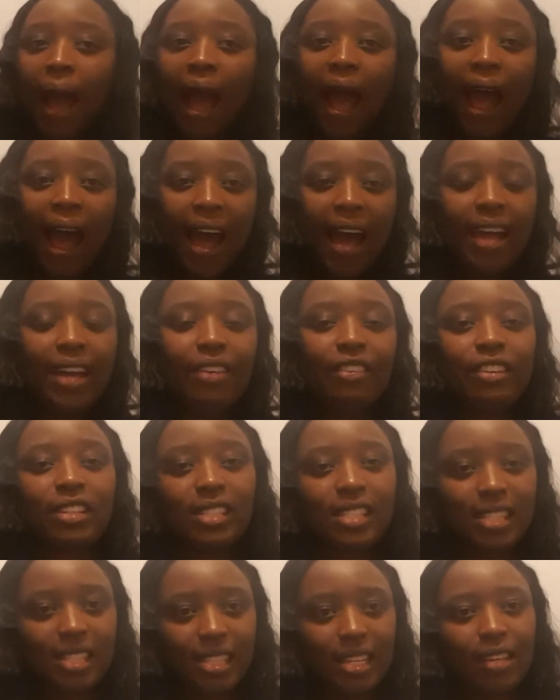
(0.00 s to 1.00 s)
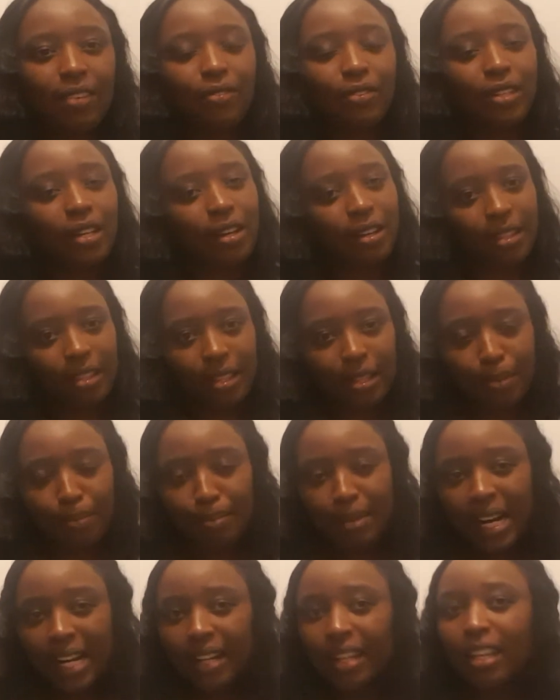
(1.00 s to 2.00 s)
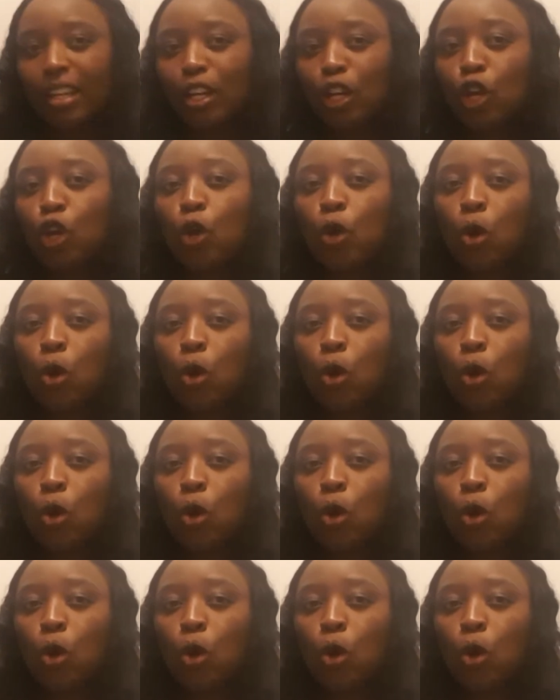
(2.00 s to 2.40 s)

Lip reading: I received the money,